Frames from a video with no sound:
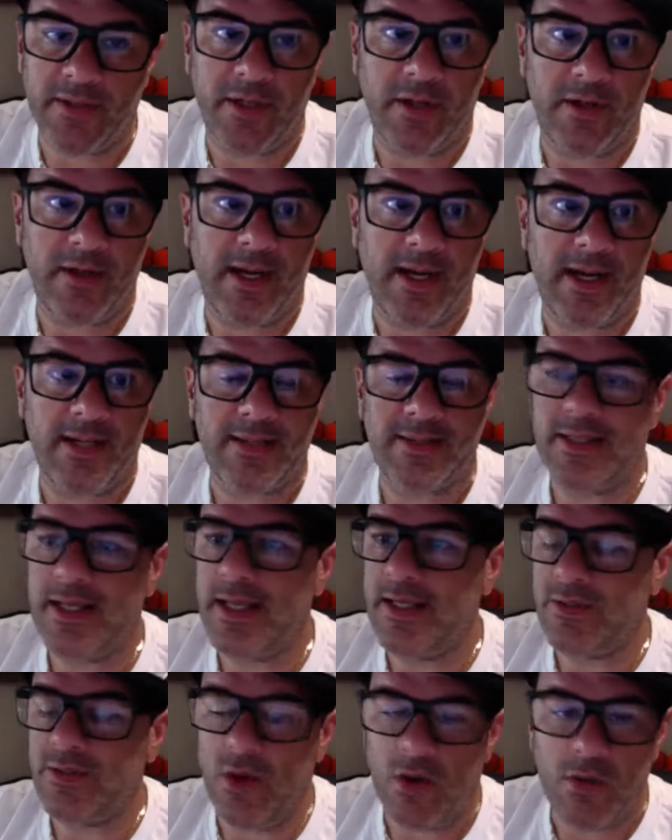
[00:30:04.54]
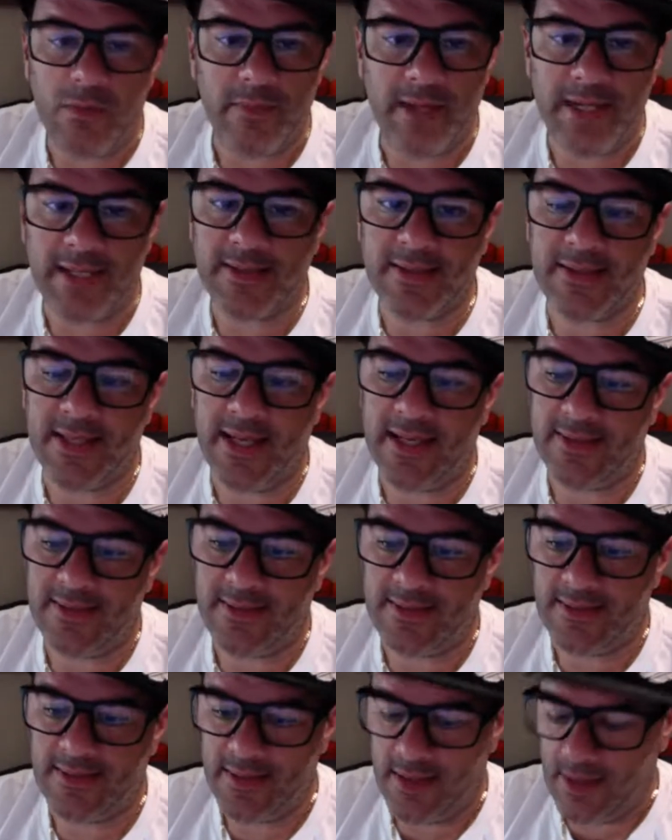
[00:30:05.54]
their ass. It don't make
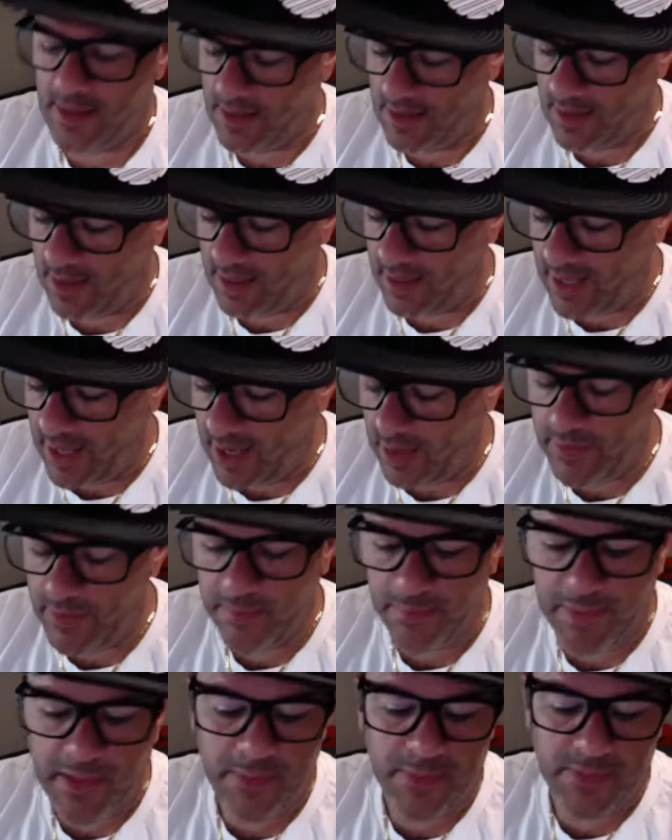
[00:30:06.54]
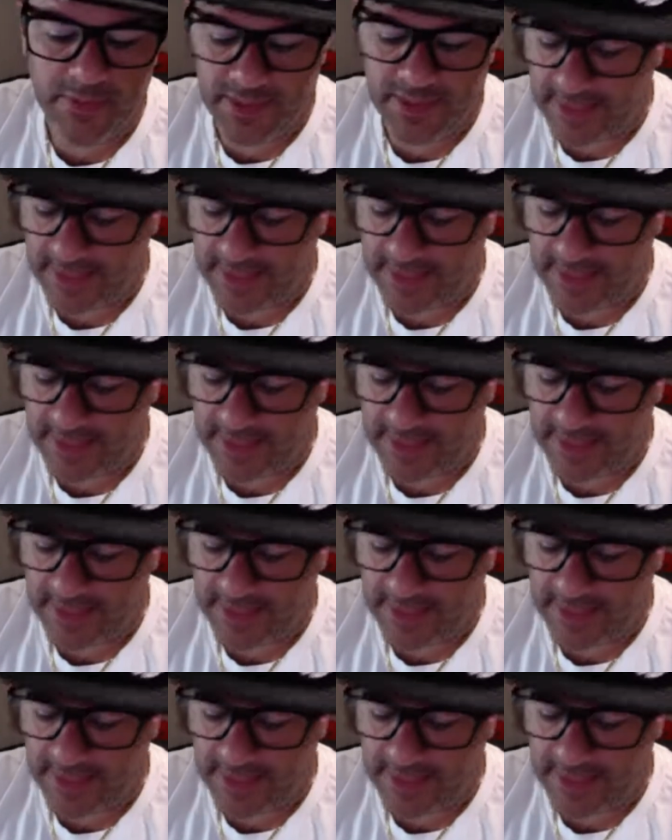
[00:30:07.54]
sense allowing people to